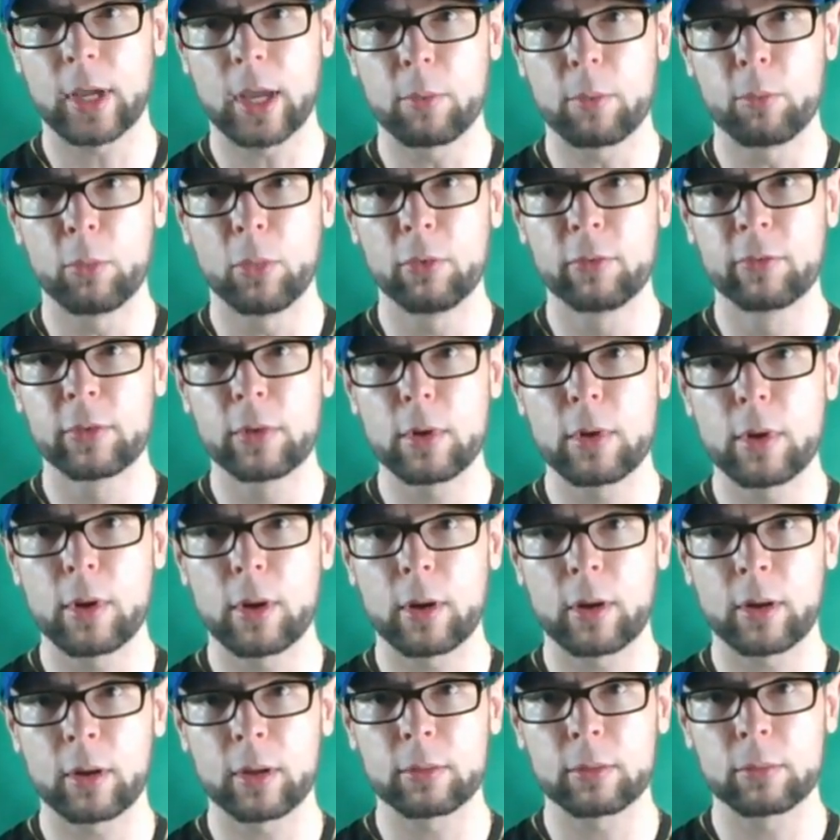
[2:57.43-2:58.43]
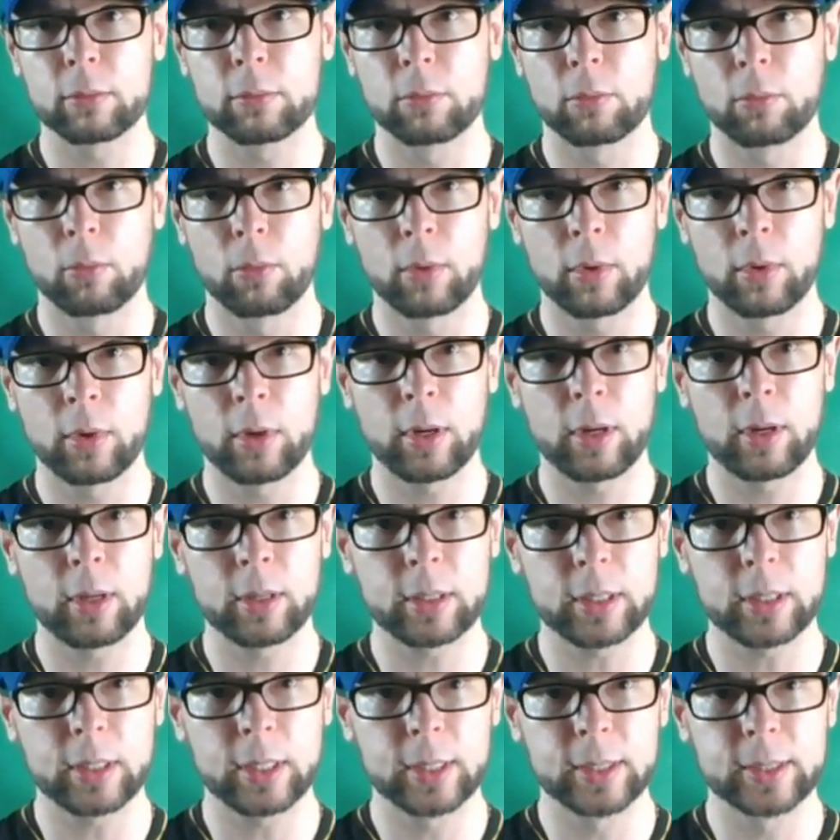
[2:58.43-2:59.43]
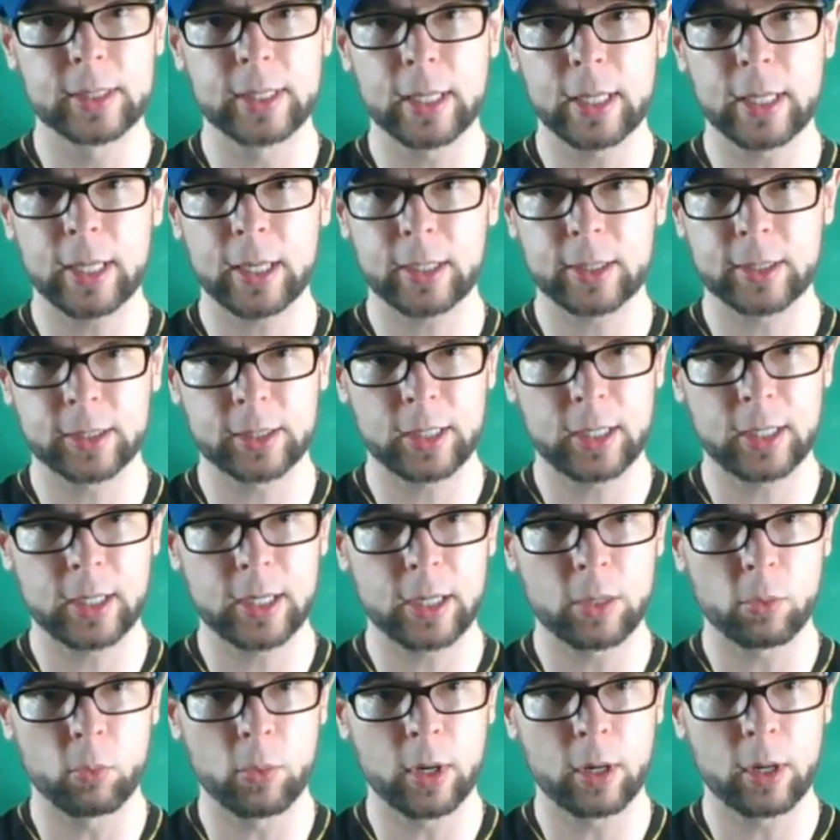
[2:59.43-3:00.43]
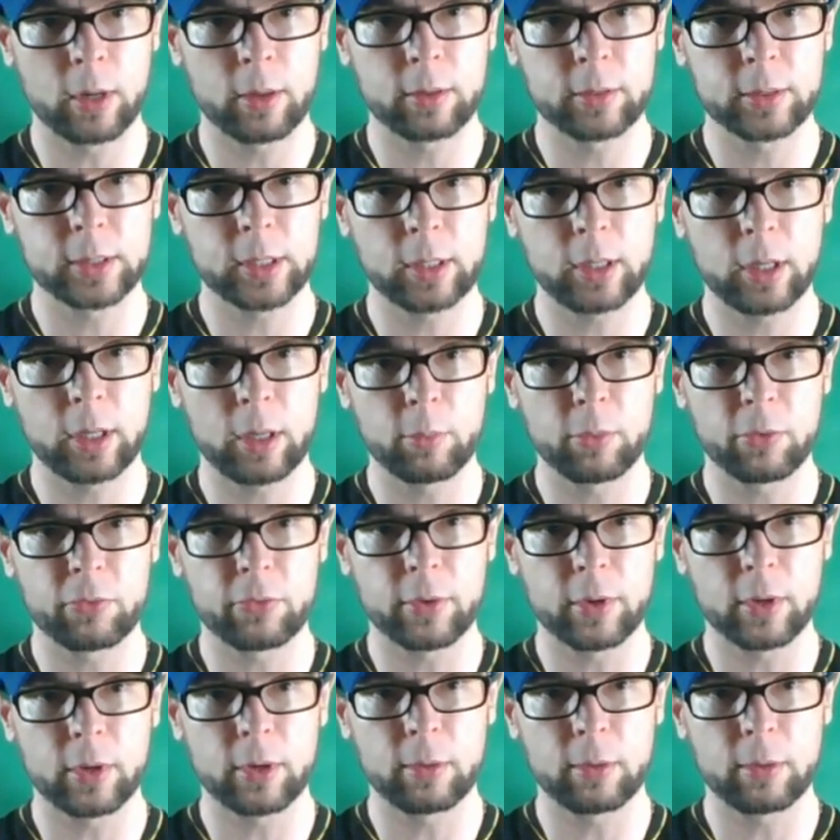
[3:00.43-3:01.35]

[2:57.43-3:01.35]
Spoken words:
Okay, moving on. What is the next slide? Where is it coming